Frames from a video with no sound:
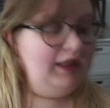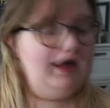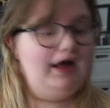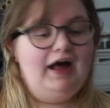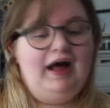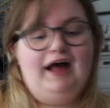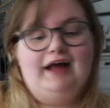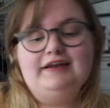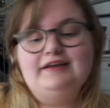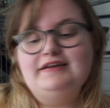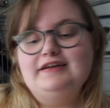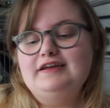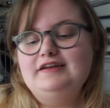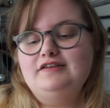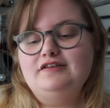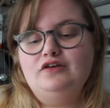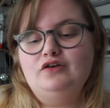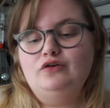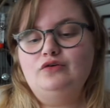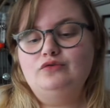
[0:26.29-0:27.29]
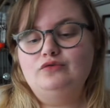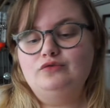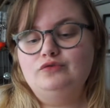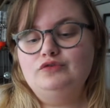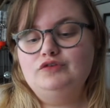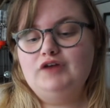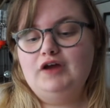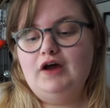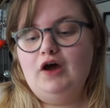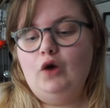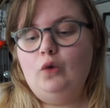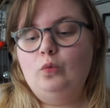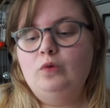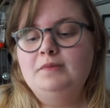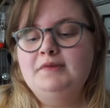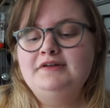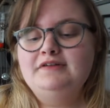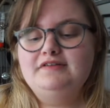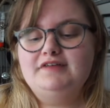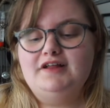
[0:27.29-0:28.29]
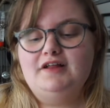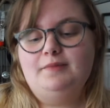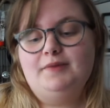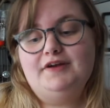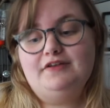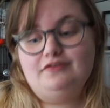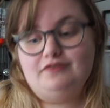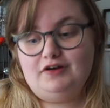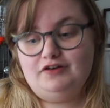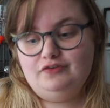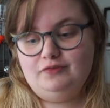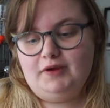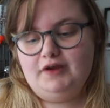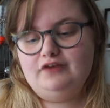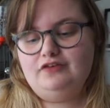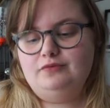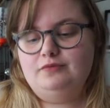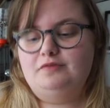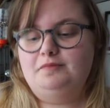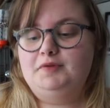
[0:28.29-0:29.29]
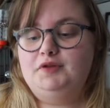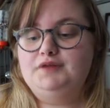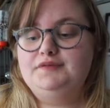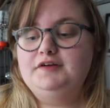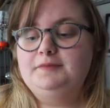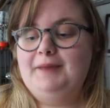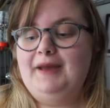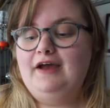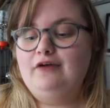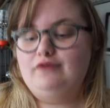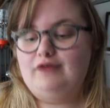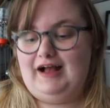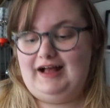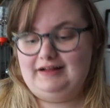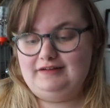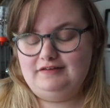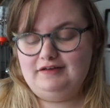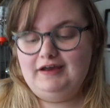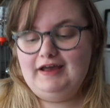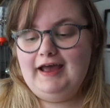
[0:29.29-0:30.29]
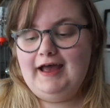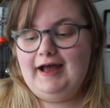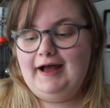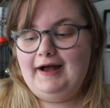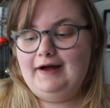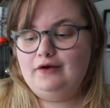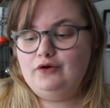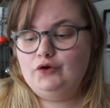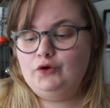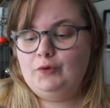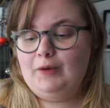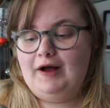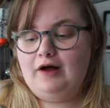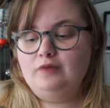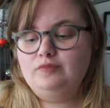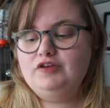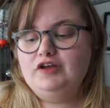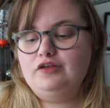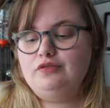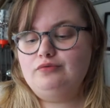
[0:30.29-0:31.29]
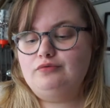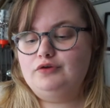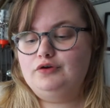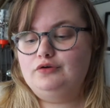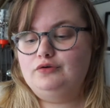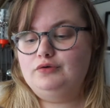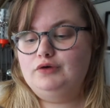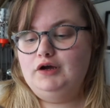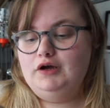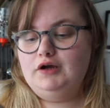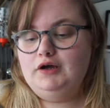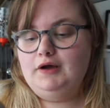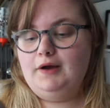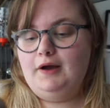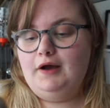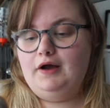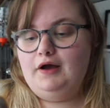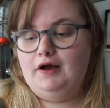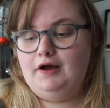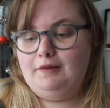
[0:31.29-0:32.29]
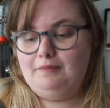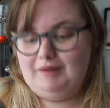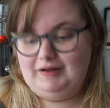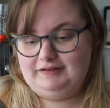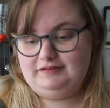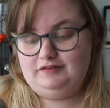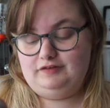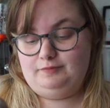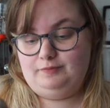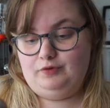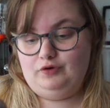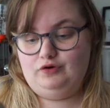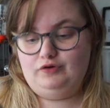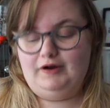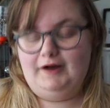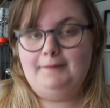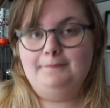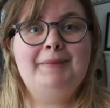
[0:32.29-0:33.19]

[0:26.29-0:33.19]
and it's called Woman Celebrates Graduation with Beloved Pet Rat who helped her through her master's program.